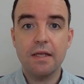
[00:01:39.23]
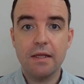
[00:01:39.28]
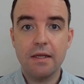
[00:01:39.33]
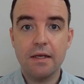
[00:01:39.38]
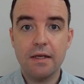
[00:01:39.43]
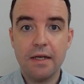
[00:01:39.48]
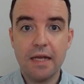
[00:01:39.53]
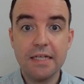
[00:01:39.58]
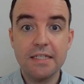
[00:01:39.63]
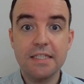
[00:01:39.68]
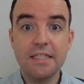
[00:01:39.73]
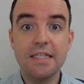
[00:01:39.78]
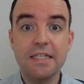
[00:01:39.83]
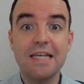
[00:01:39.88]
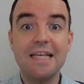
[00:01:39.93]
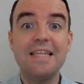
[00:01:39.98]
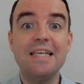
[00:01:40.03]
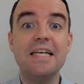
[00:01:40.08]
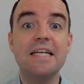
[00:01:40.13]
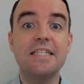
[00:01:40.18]
Next,
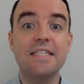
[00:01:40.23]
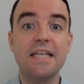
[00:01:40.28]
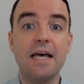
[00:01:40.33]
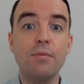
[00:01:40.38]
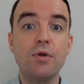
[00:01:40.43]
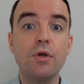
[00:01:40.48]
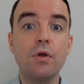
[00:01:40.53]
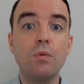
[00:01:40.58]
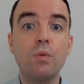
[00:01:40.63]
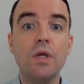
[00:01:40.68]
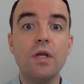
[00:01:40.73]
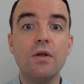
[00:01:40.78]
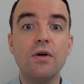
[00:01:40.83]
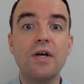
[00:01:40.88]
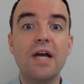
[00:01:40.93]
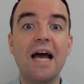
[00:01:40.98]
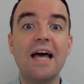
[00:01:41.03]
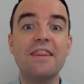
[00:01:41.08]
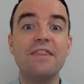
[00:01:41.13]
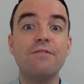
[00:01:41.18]
the examiner will
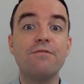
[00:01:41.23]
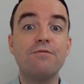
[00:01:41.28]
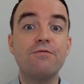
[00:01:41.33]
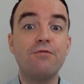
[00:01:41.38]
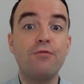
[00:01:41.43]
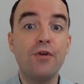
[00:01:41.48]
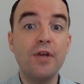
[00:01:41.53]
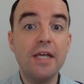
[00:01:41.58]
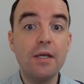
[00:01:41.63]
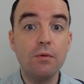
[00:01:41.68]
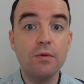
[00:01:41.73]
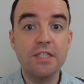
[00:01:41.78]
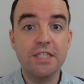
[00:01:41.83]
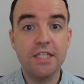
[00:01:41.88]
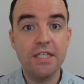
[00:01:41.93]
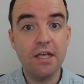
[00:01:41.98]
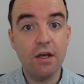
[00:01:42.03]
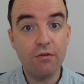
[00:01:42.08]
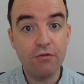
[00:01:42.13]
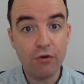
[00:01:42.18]
look at the
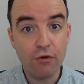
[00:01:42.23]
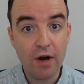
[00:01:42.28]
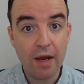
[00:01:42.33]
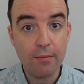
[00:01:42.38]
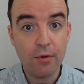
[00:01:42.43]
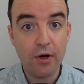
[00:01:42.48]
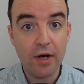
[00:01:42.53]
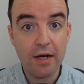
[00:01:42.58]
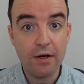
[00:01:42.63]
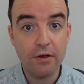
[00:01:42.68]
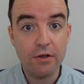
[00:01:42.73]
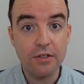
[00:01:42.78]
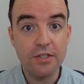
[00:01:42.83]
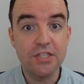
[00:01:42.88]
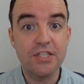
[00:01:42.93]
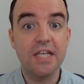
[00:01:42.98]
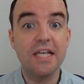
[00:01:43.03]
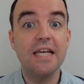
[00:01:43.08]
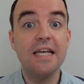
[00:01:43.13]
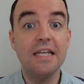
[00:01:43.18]
frequency of grammar
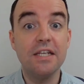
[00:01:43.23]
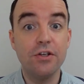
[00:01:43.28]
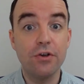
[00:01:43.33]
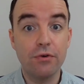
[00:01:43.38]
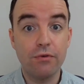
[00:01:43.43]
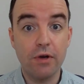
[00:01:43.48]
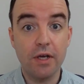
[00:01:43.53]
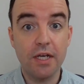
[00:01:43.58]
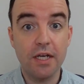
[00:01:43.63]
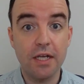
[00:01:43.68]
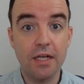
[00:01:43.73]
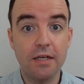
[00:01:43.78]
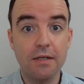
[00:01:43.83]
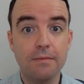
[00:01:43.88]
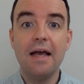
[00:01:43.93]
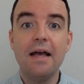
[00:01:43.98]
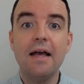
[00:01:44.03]
errors in your writing.